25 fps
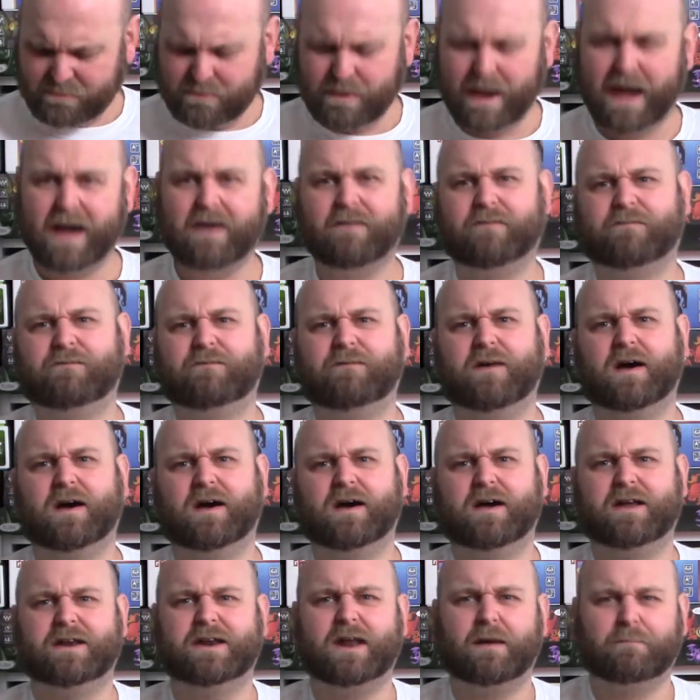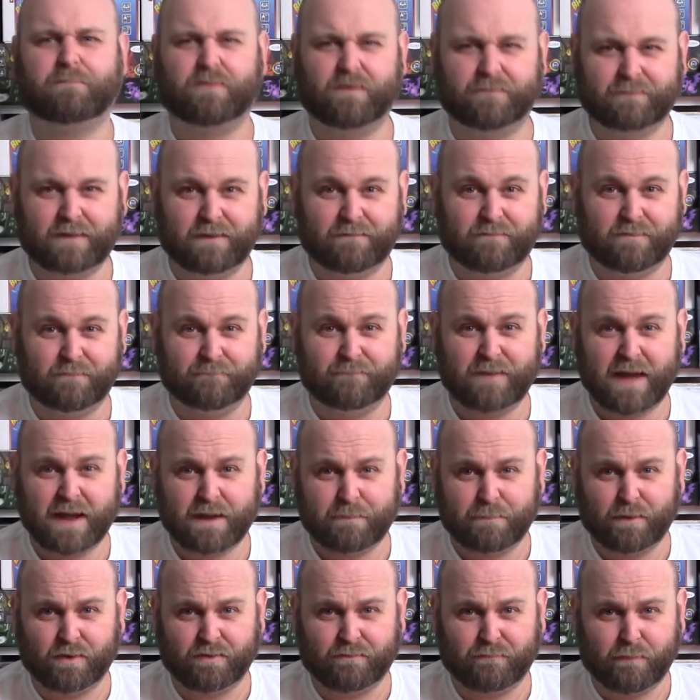have a number of different
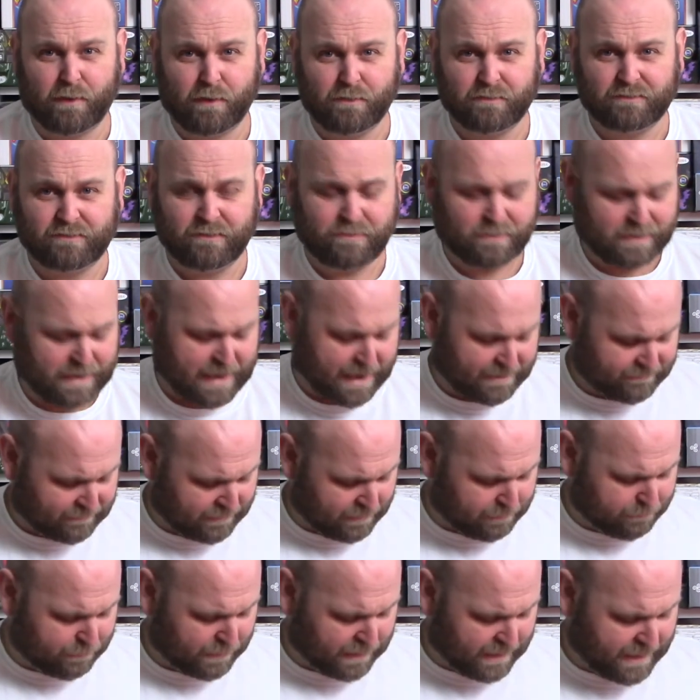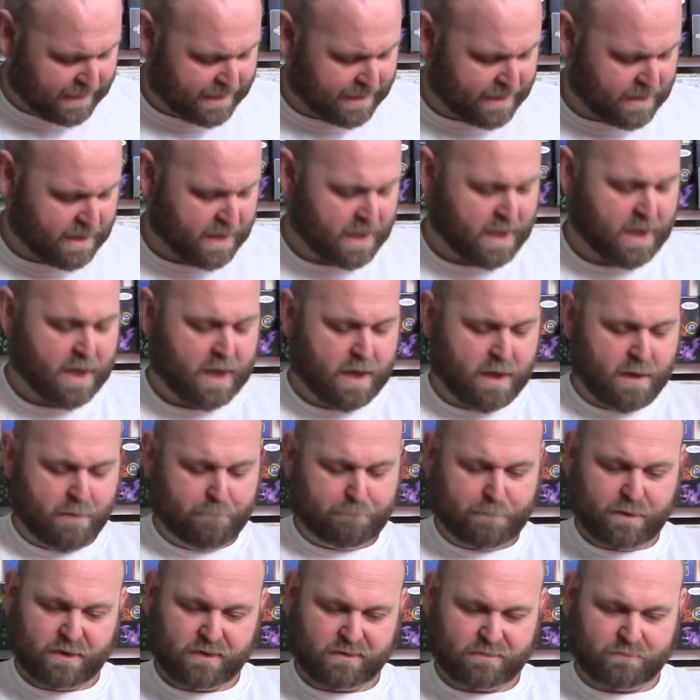Vagabond roles you can actually play.
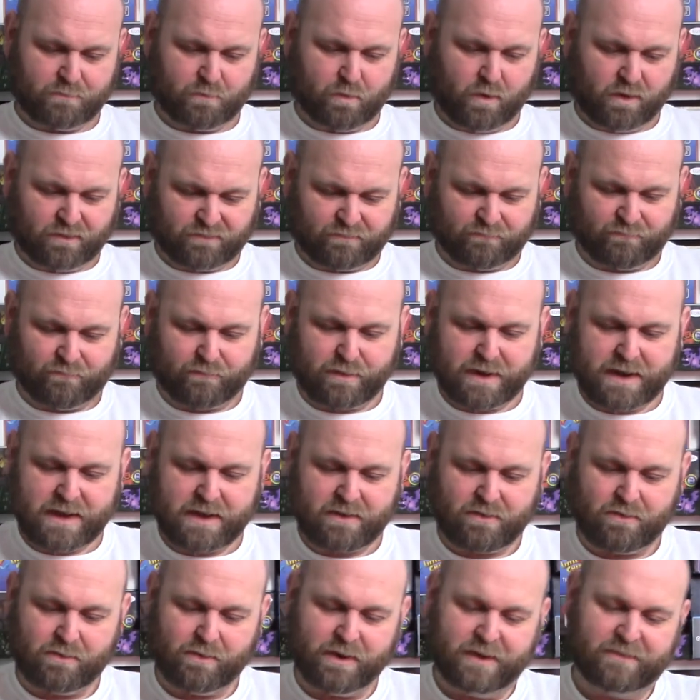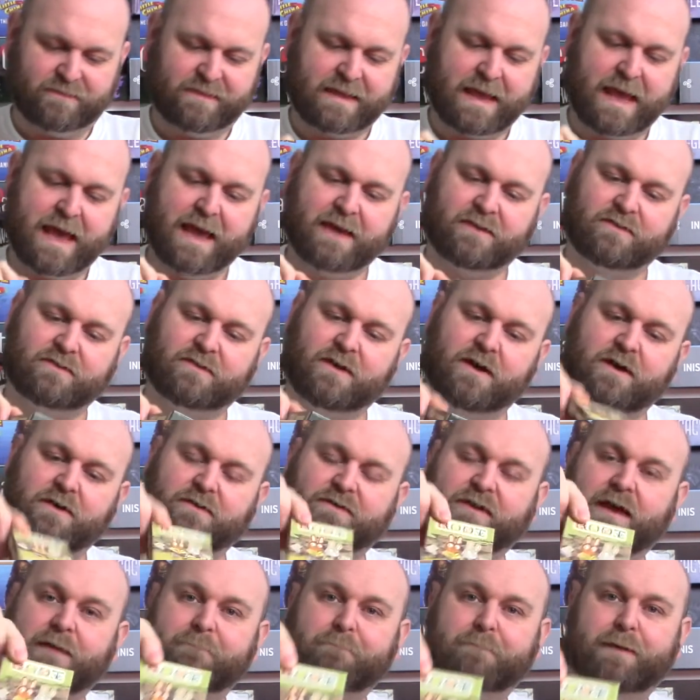But what's really cool is the
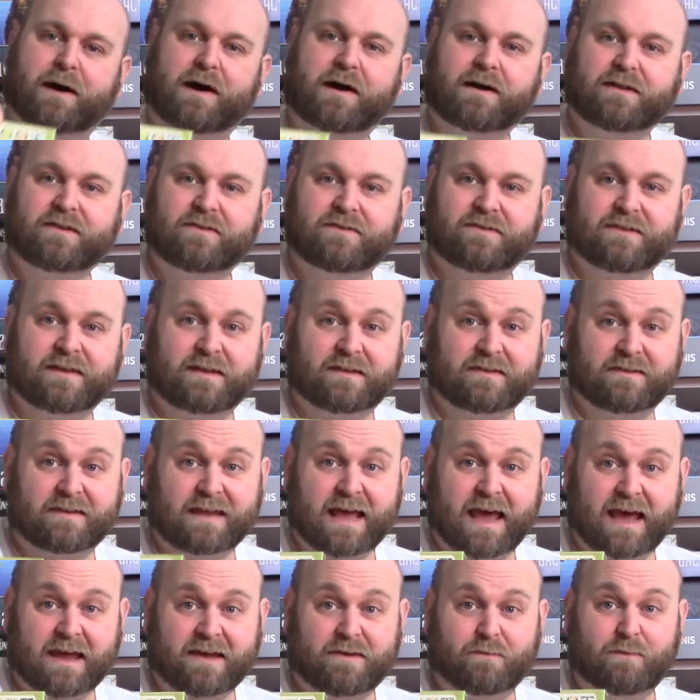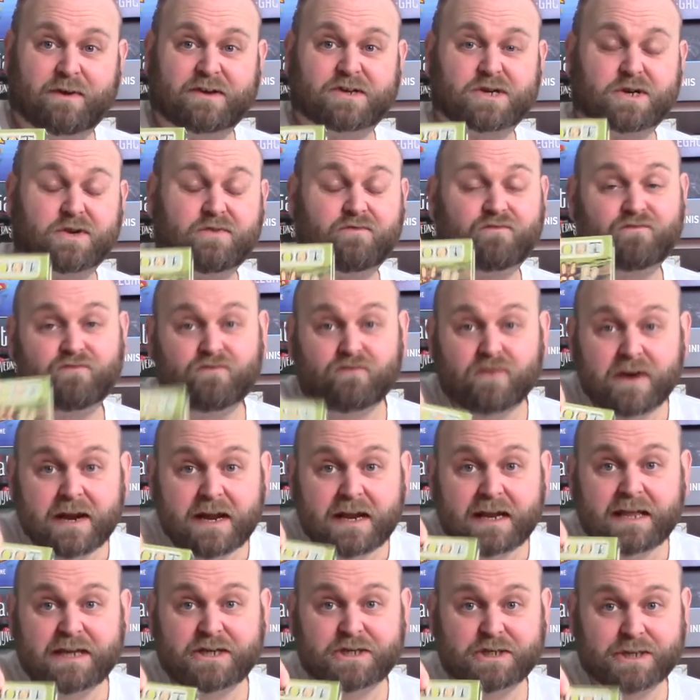Exiles and Partisans deck, which can
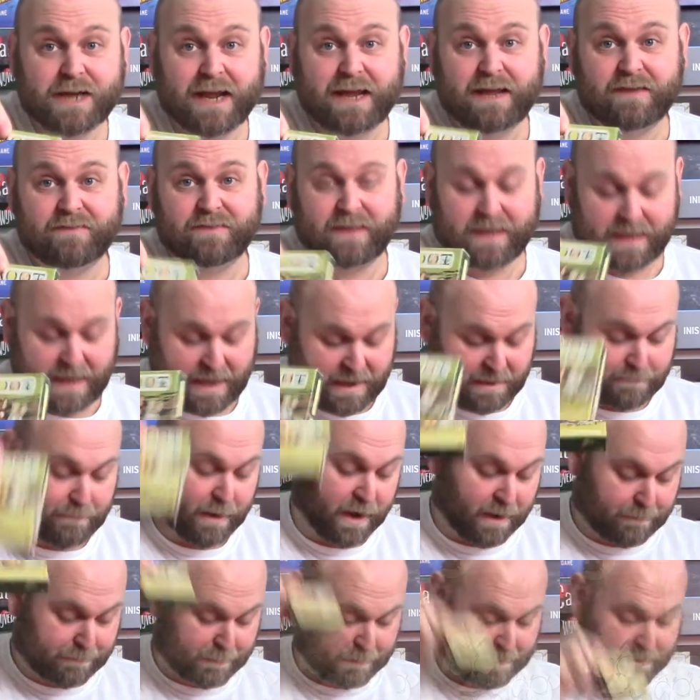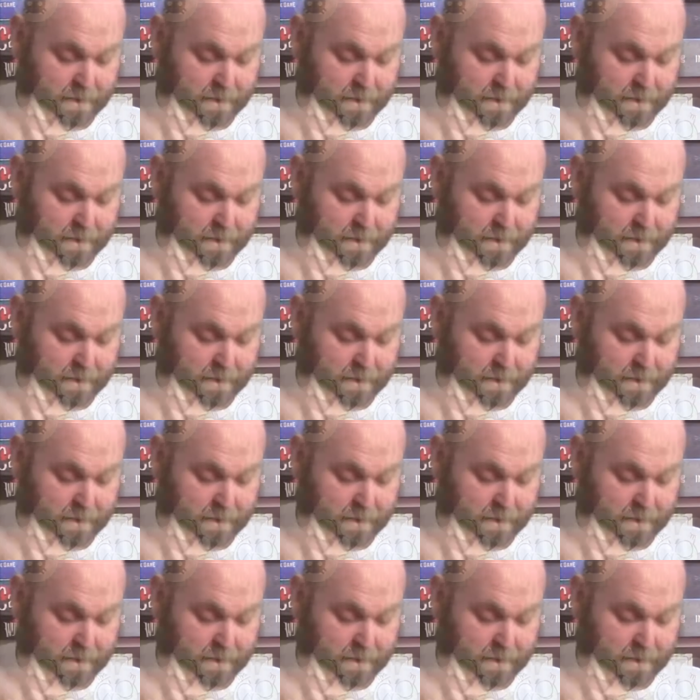really shake the game up